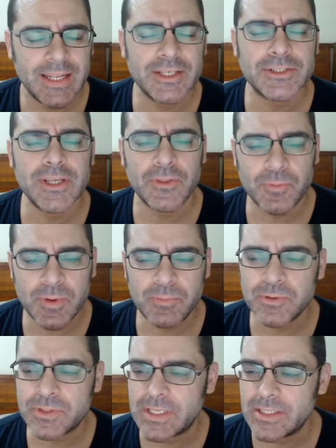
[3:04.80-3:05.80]
see other
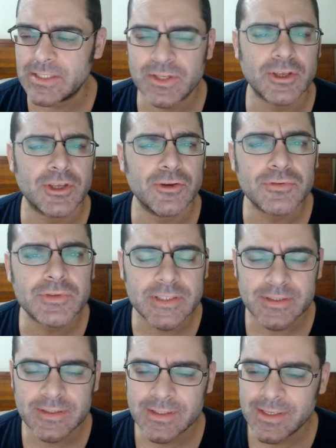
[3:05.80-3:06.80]
people's kids. They're
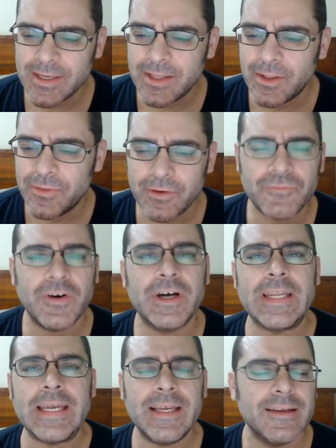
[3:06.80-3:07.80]
cute. They're
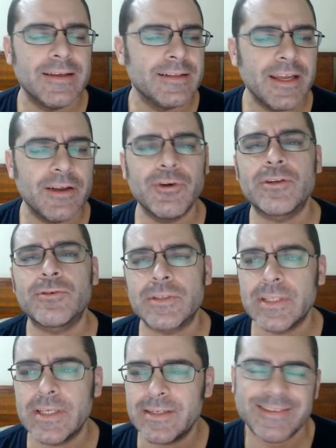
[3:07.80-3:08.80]
funny. They're
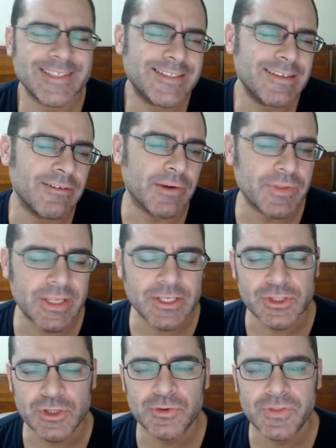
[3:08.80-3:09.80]
interesting because, everything's
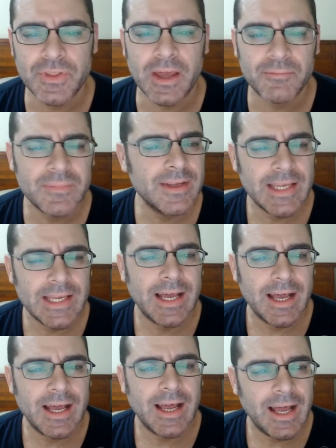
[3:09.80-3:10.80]
new to them.
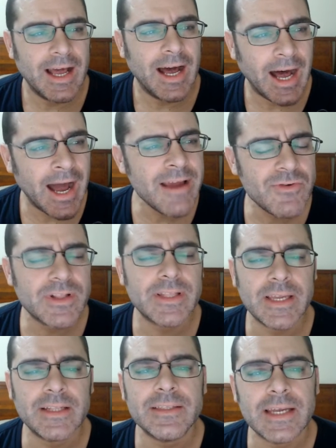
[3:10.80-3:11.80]
I would
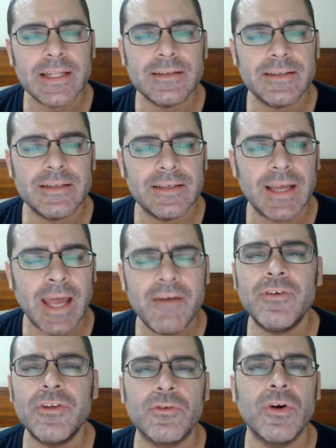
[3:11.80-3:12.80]
think that
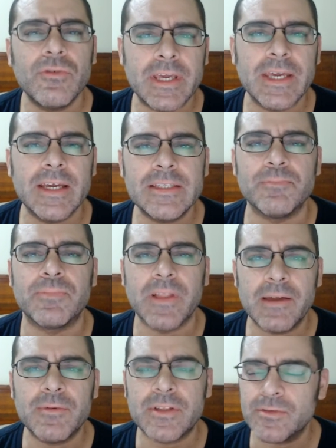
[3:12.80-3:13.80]
having your own kids and
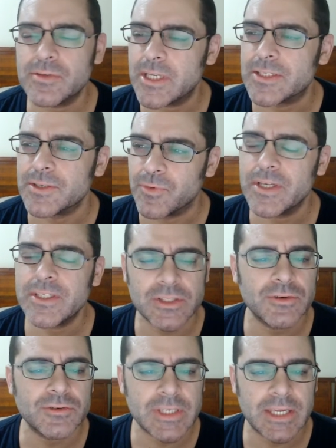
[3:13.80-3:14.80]
playing with those kids and raising
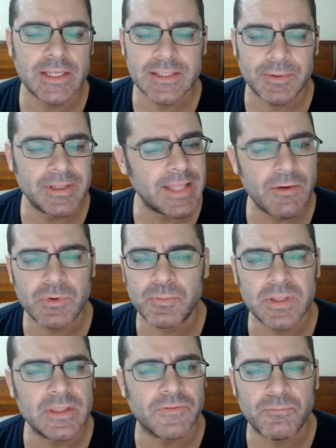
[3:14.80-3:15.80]
those kids, that would
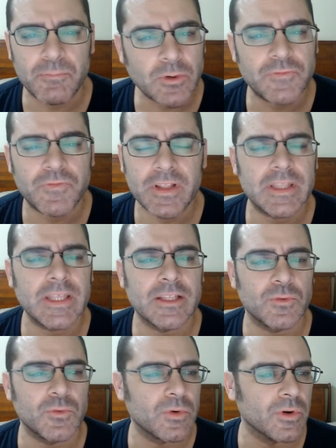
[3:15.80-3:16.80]
be the most fun thing in
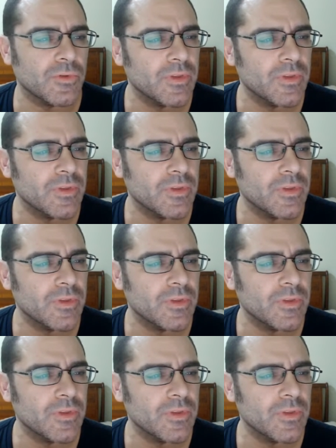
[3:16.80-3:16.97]
the world.